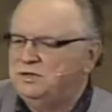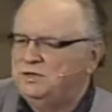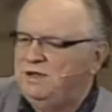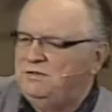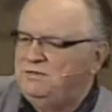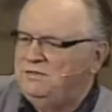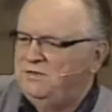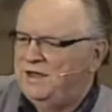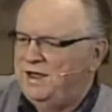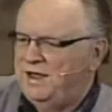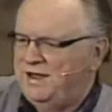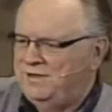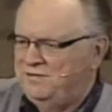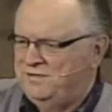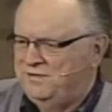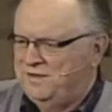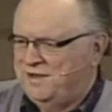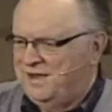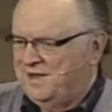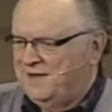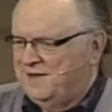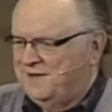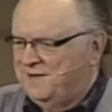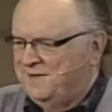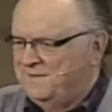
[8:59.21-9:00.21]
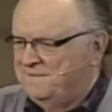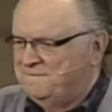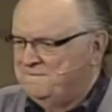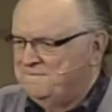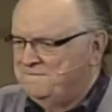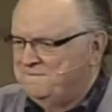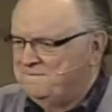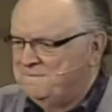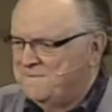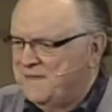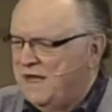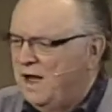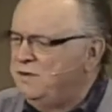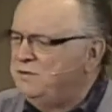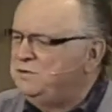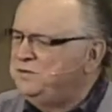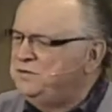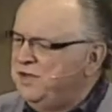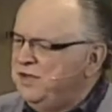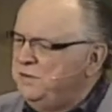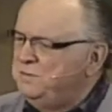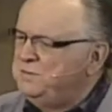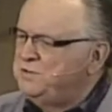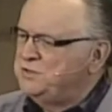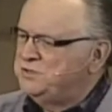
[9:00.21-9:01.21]
love life like? How
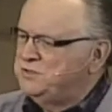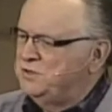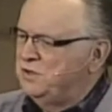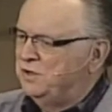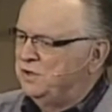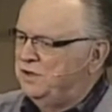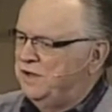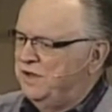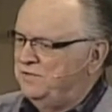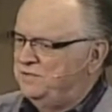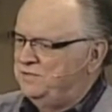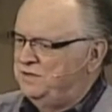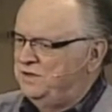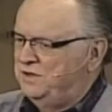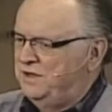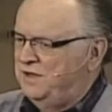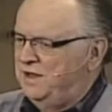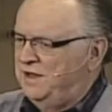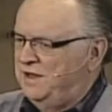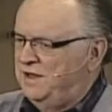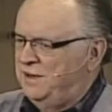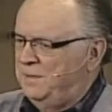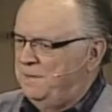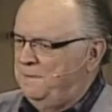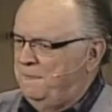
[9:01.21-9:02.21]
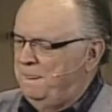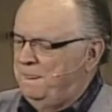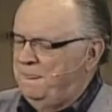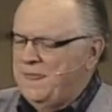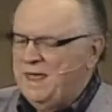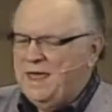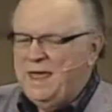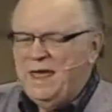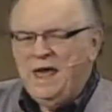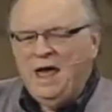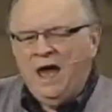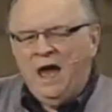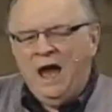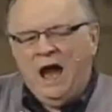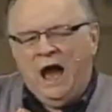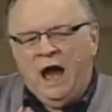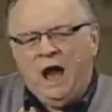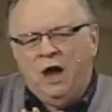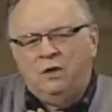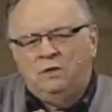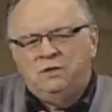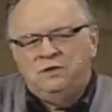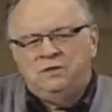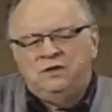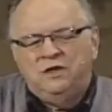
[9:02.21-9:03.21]
deep is your love today?
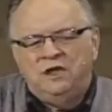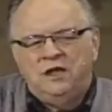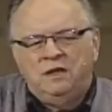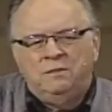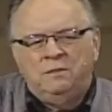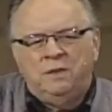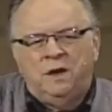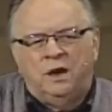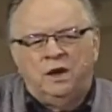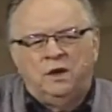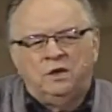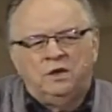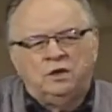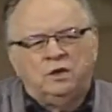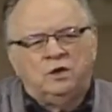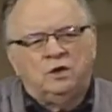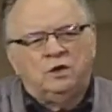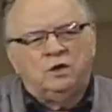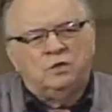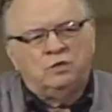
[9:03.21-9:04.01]
How deep are your